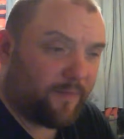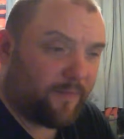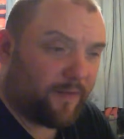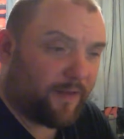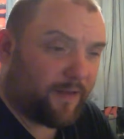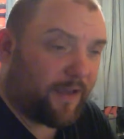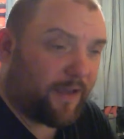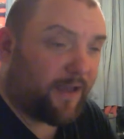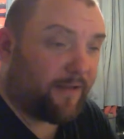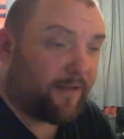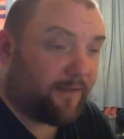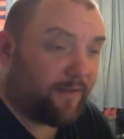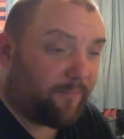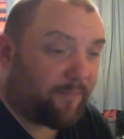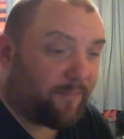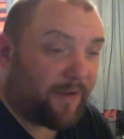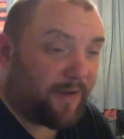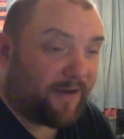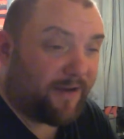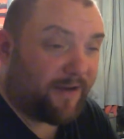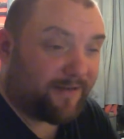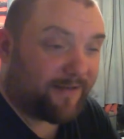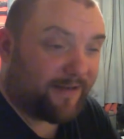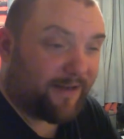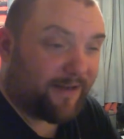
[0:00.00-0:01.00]
Yeah, a
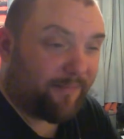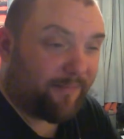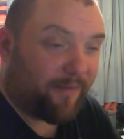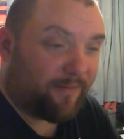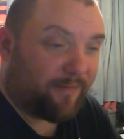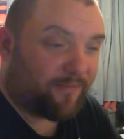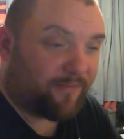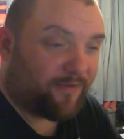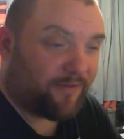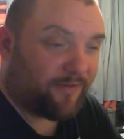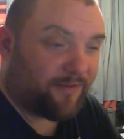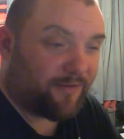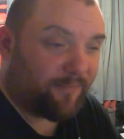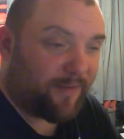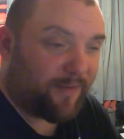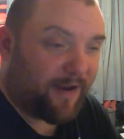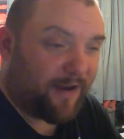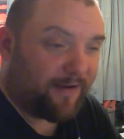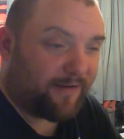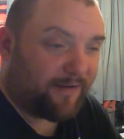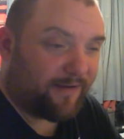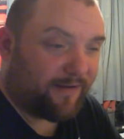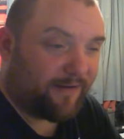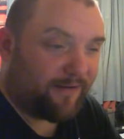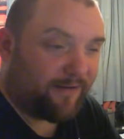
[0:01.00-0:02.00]
peach, yeah, bump stocks are
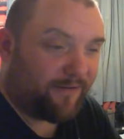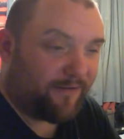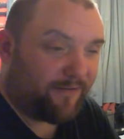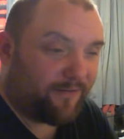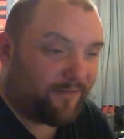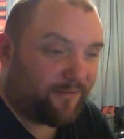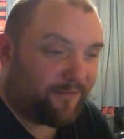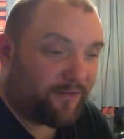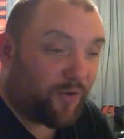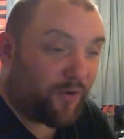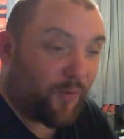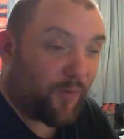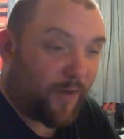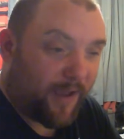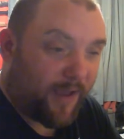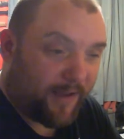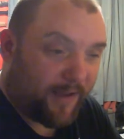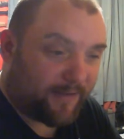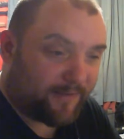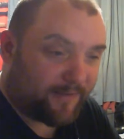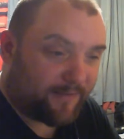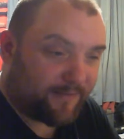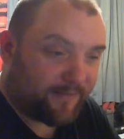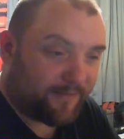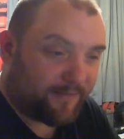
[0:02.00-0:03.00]
banned in the
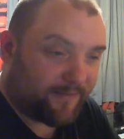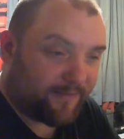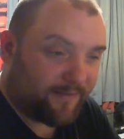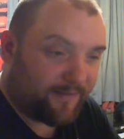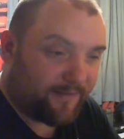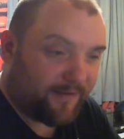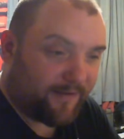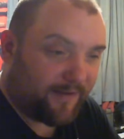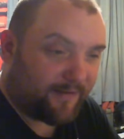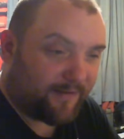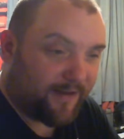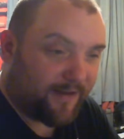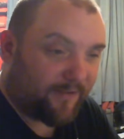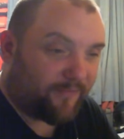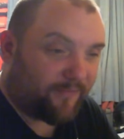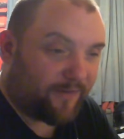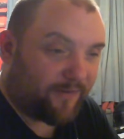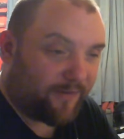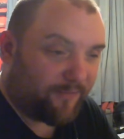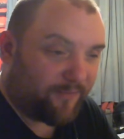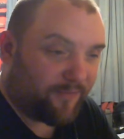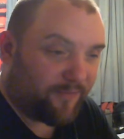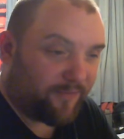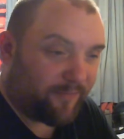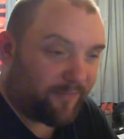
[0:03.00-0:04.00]
US and they
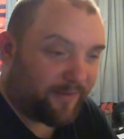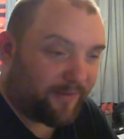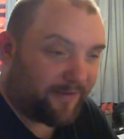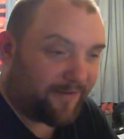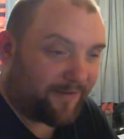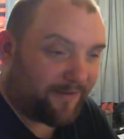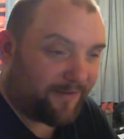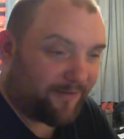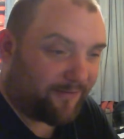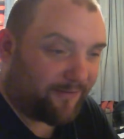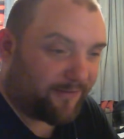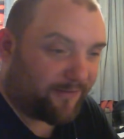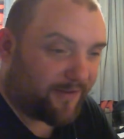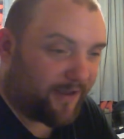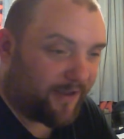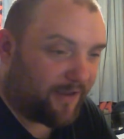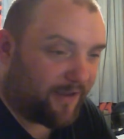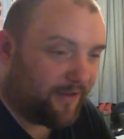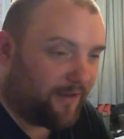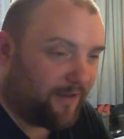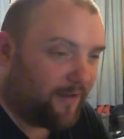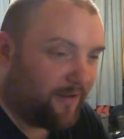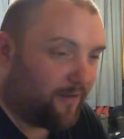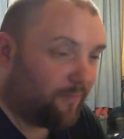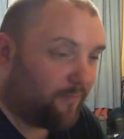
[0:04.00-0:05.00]
definitely will be in the UK.
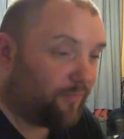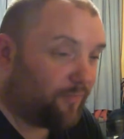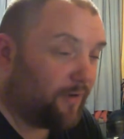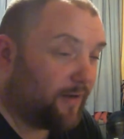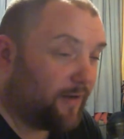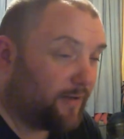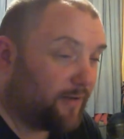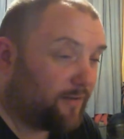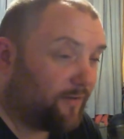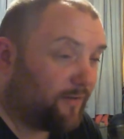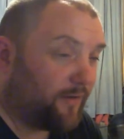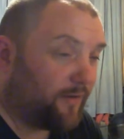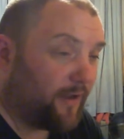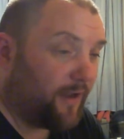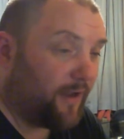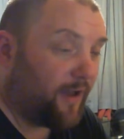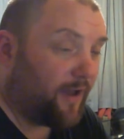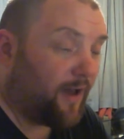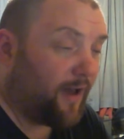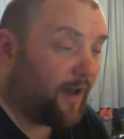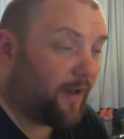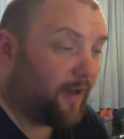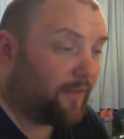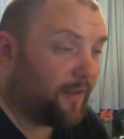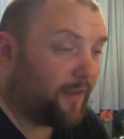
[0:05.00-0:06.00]
I'm pretty sure they
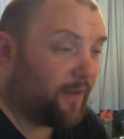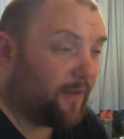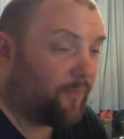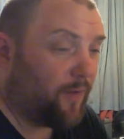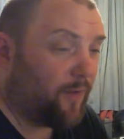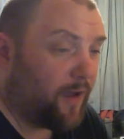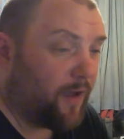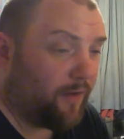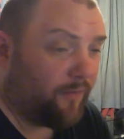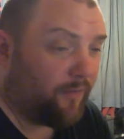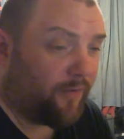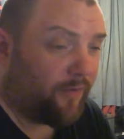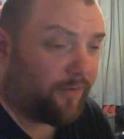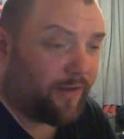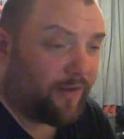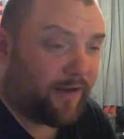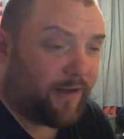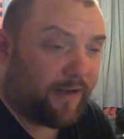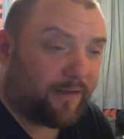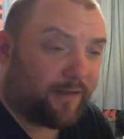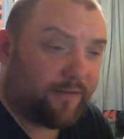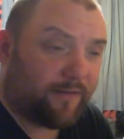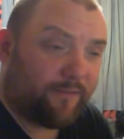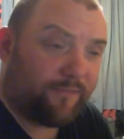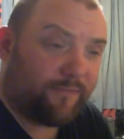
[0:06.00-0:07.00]
are. They were on the
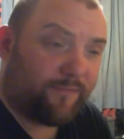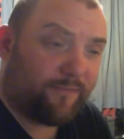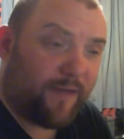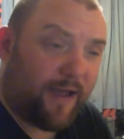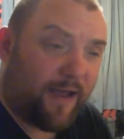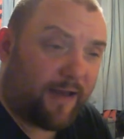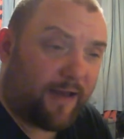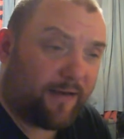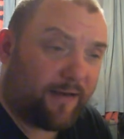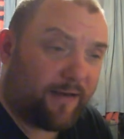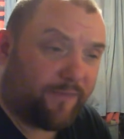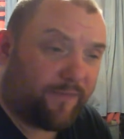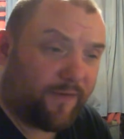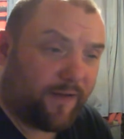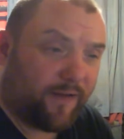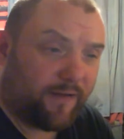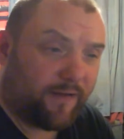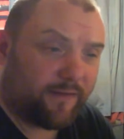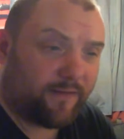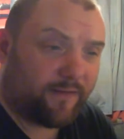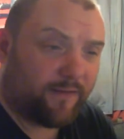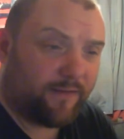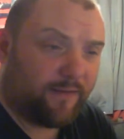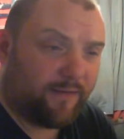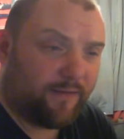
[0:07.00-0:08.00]
list of added
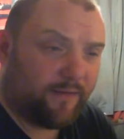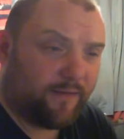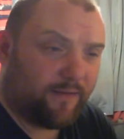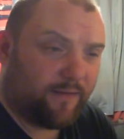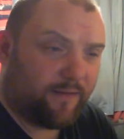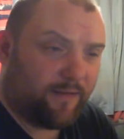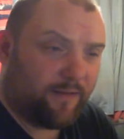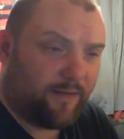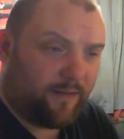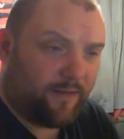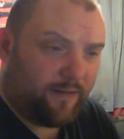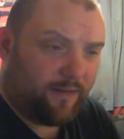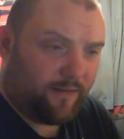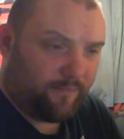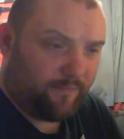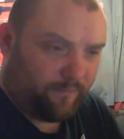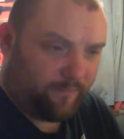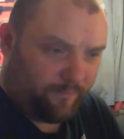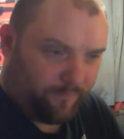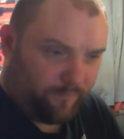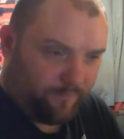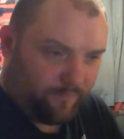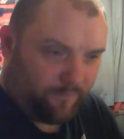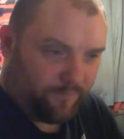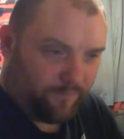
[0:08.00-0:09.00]
things.
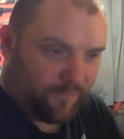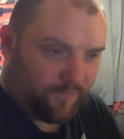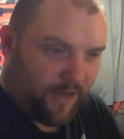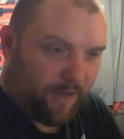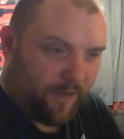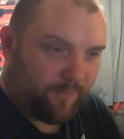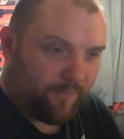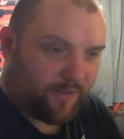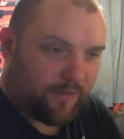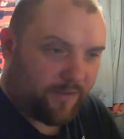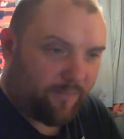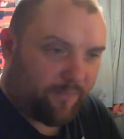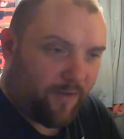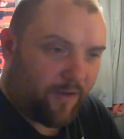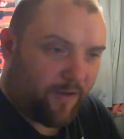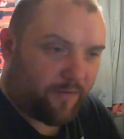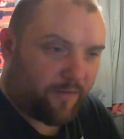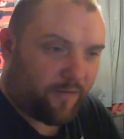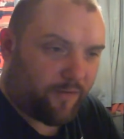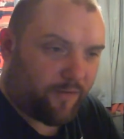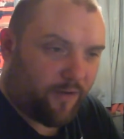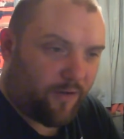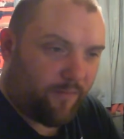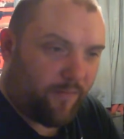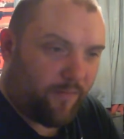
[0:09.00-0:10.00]
James said,
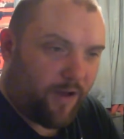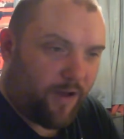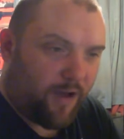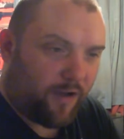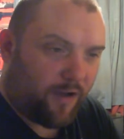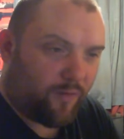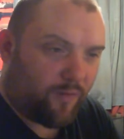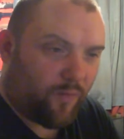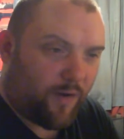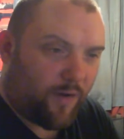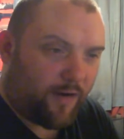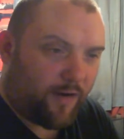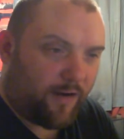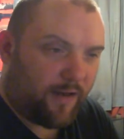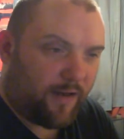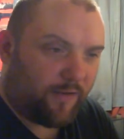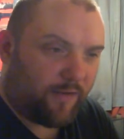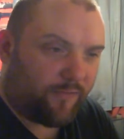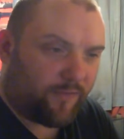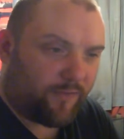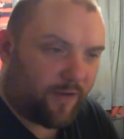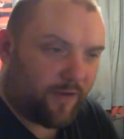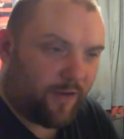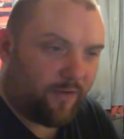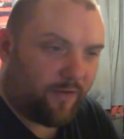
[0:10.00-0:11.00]
Mike, I got a Mark One
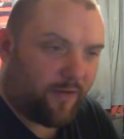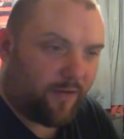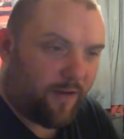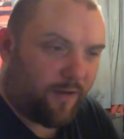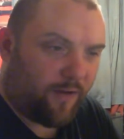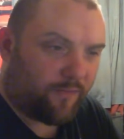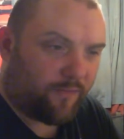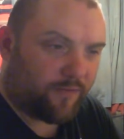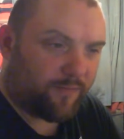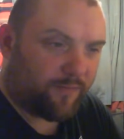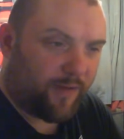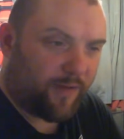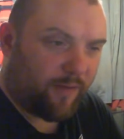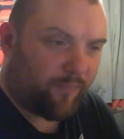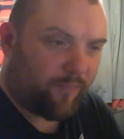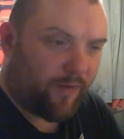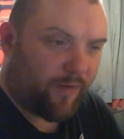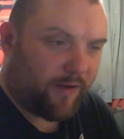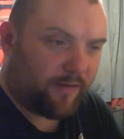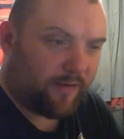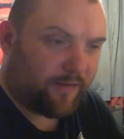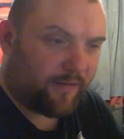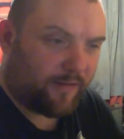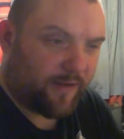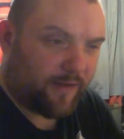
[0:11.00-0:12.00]
Lithgow old spec
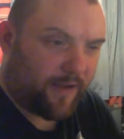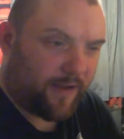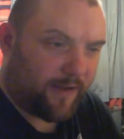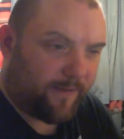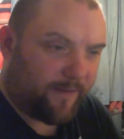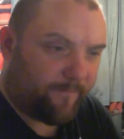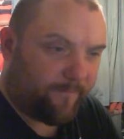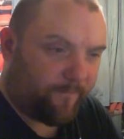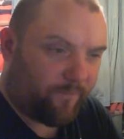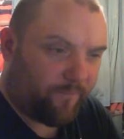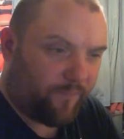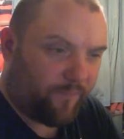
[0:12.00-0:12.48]
Bren today.